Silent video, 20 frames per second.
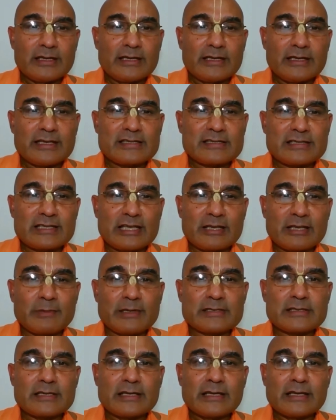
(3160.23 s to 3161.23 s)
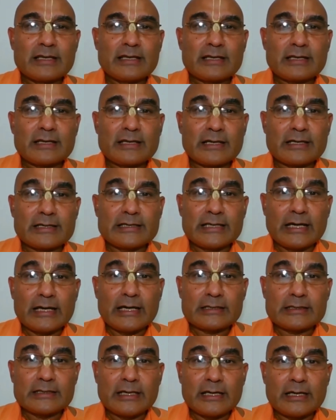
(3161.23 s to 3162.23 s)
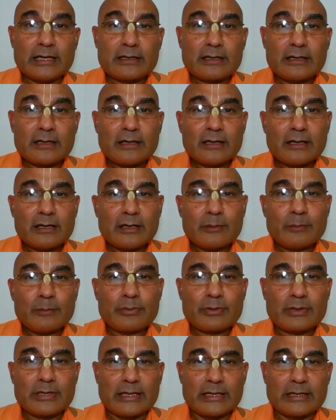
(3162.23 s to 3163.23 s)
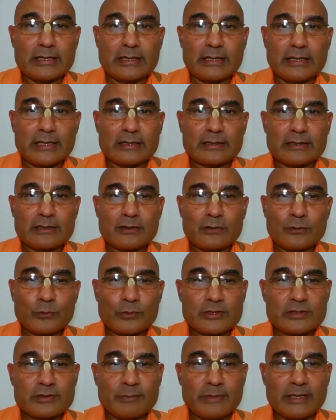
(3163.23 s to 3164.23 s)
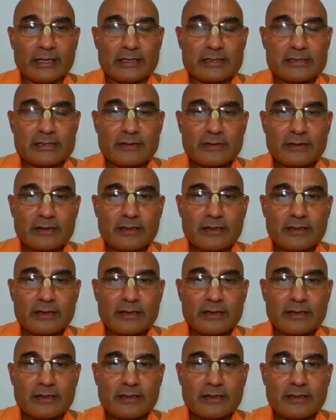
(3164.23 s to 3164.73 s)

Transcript: his name is Gadadhar Prananath, which means